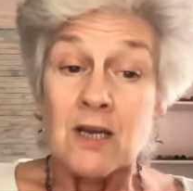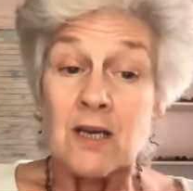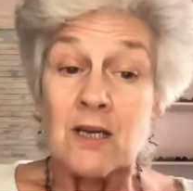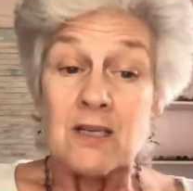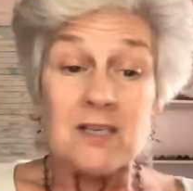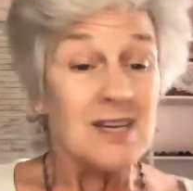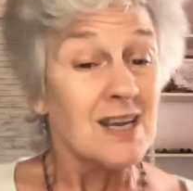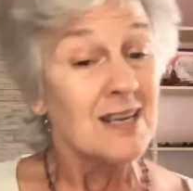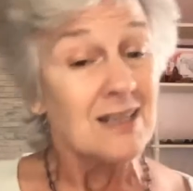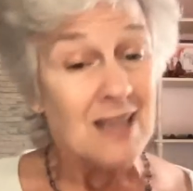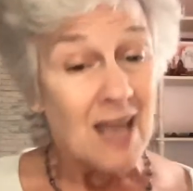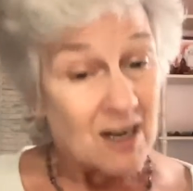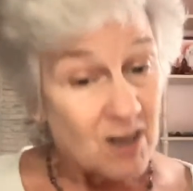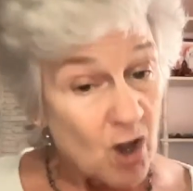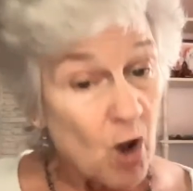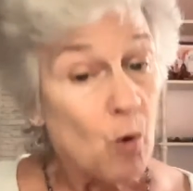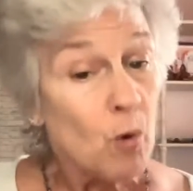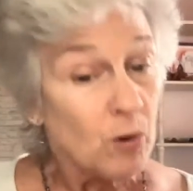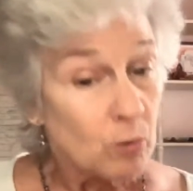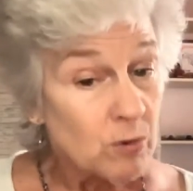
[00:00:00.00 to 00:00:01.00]
seeing that
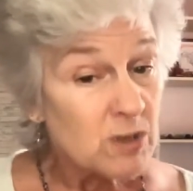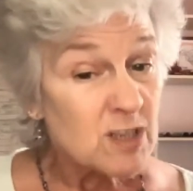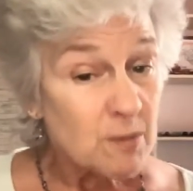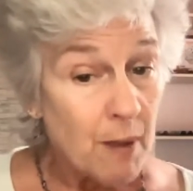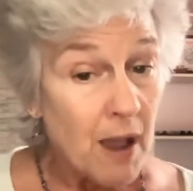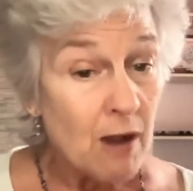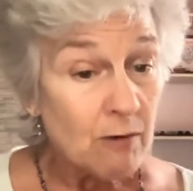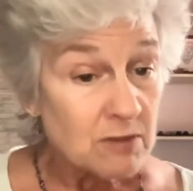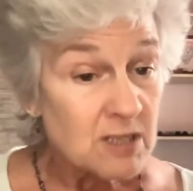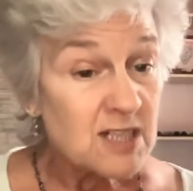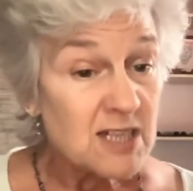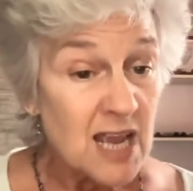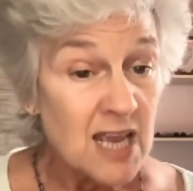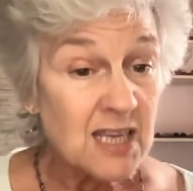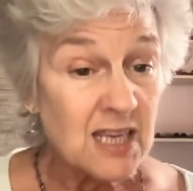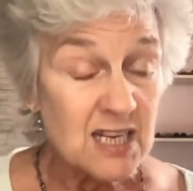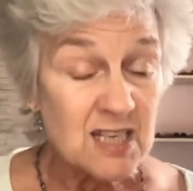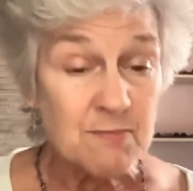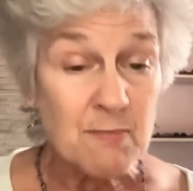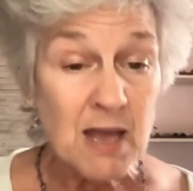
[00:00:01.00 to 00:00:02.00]
no one was about to take
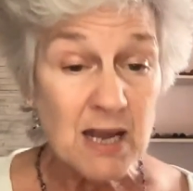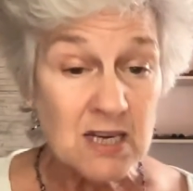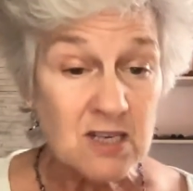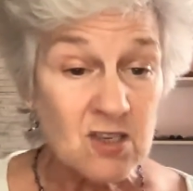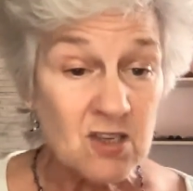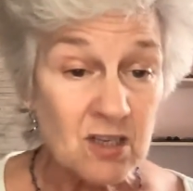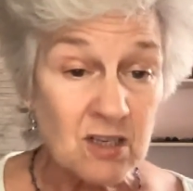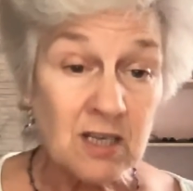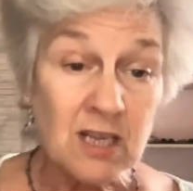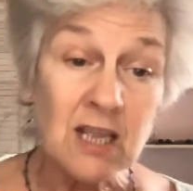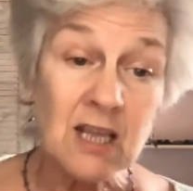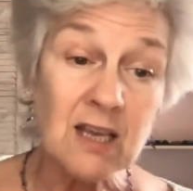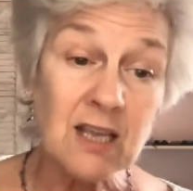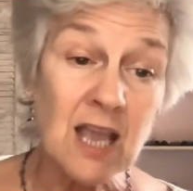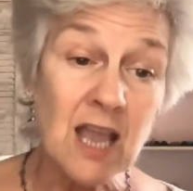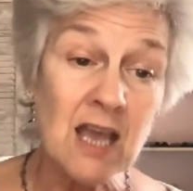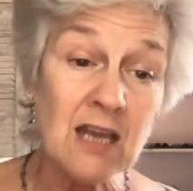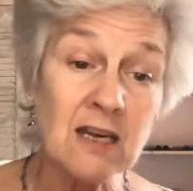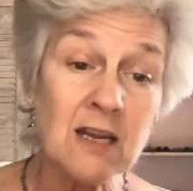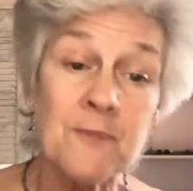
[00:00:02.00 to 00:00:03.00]
his medicine, he
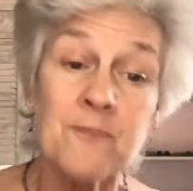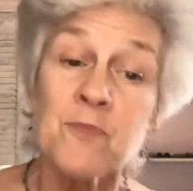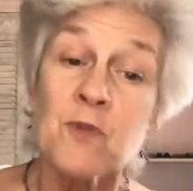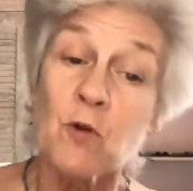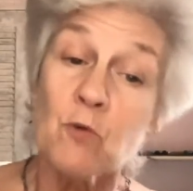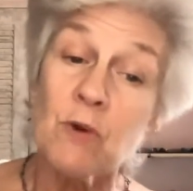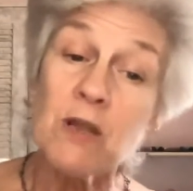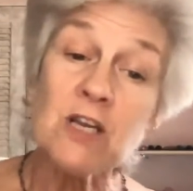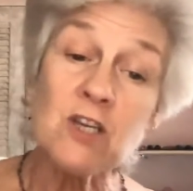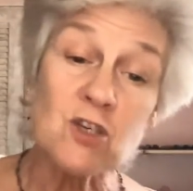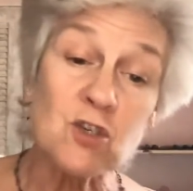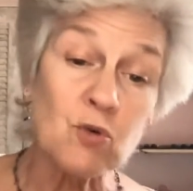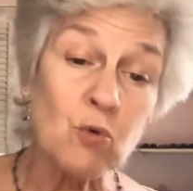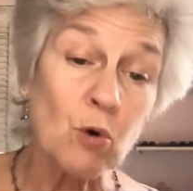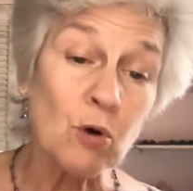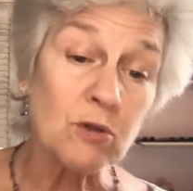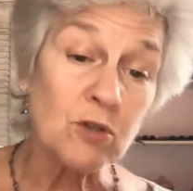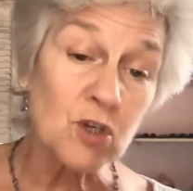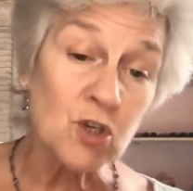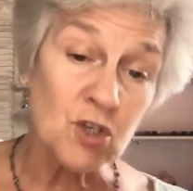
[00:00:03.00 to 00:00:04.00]
again reached
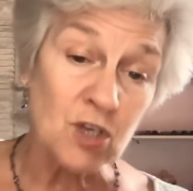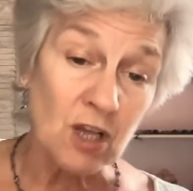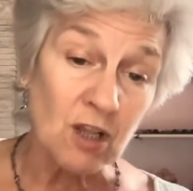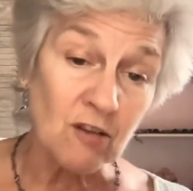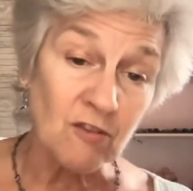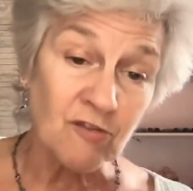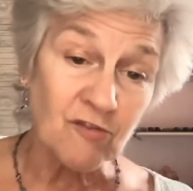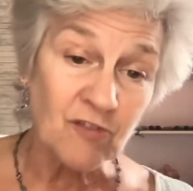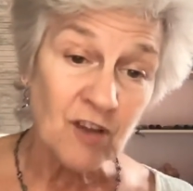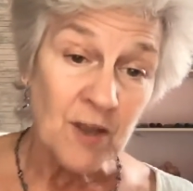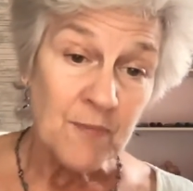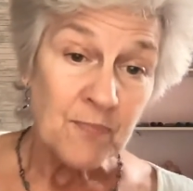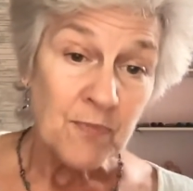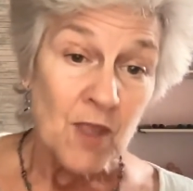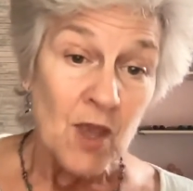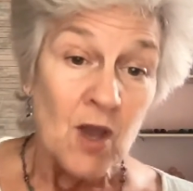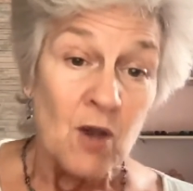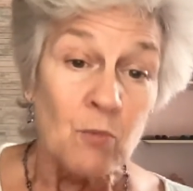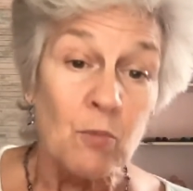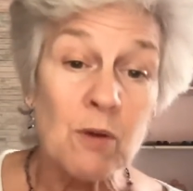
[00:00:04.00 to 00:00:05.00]
toward the shelf,
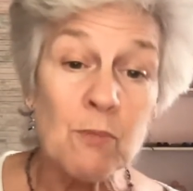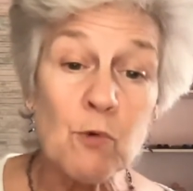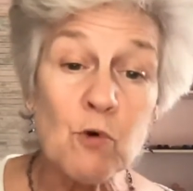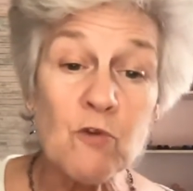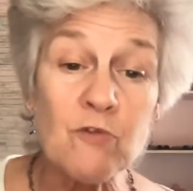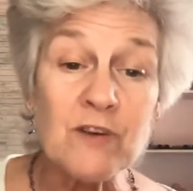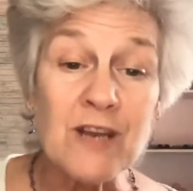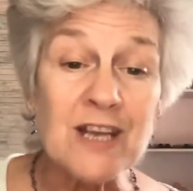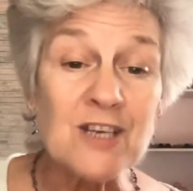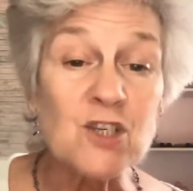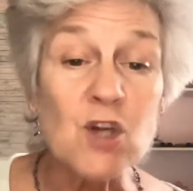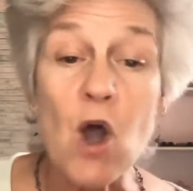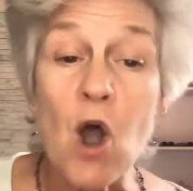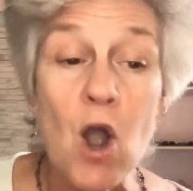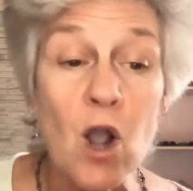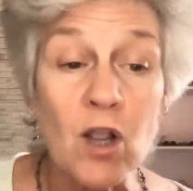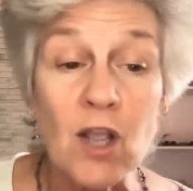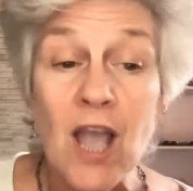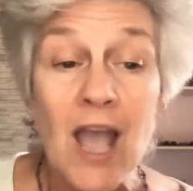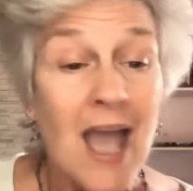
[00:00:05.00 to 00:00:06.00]
removed a
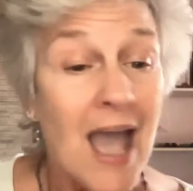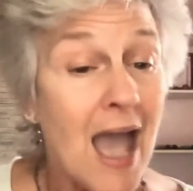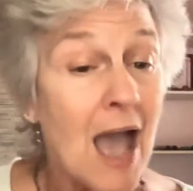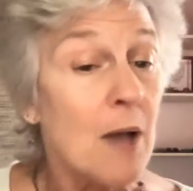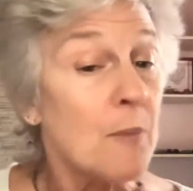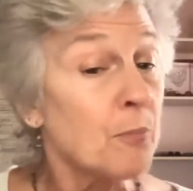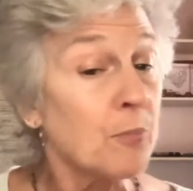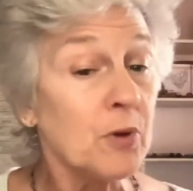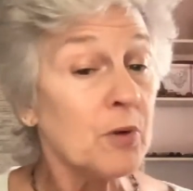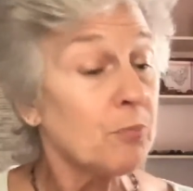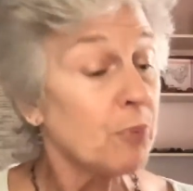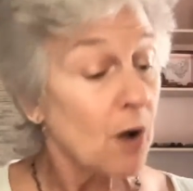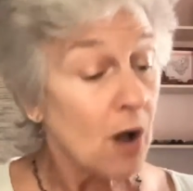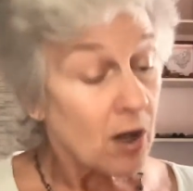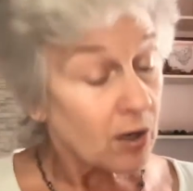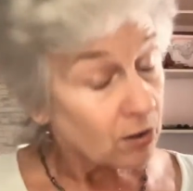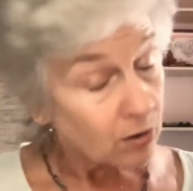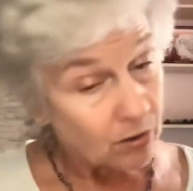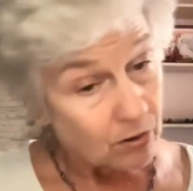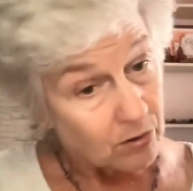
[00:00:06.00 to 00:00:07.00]
dark amber
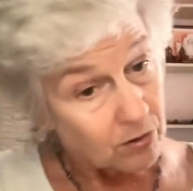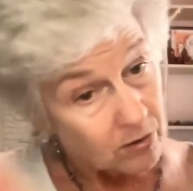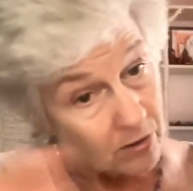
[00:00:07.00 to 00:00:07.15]
bottle,